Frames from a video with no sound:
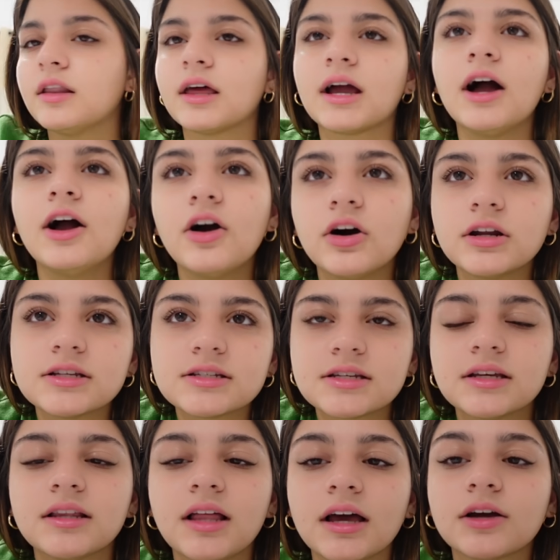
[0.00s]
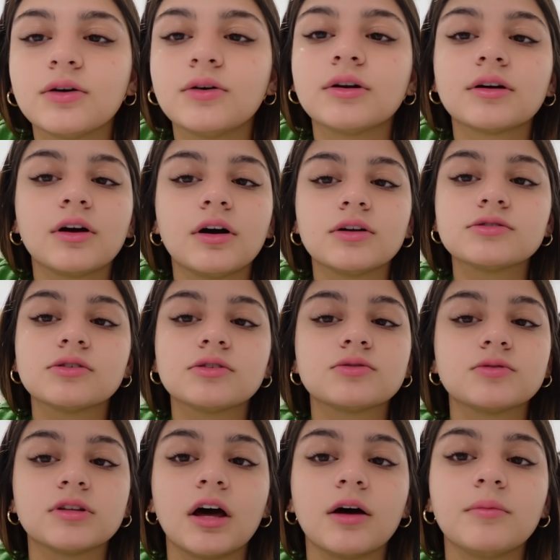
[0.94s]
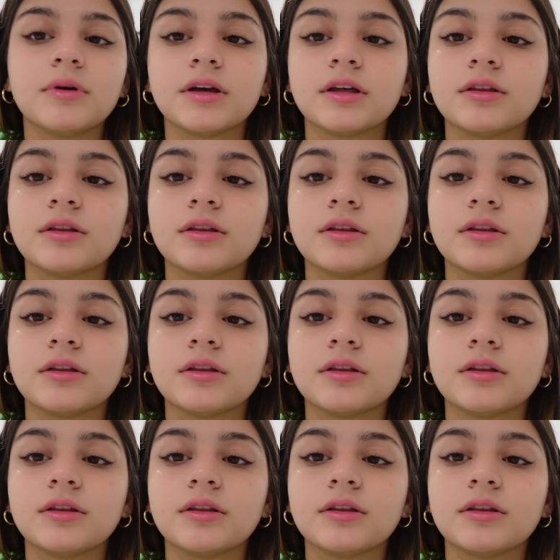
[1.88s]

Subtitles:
Like, I honestly like going to concerts without being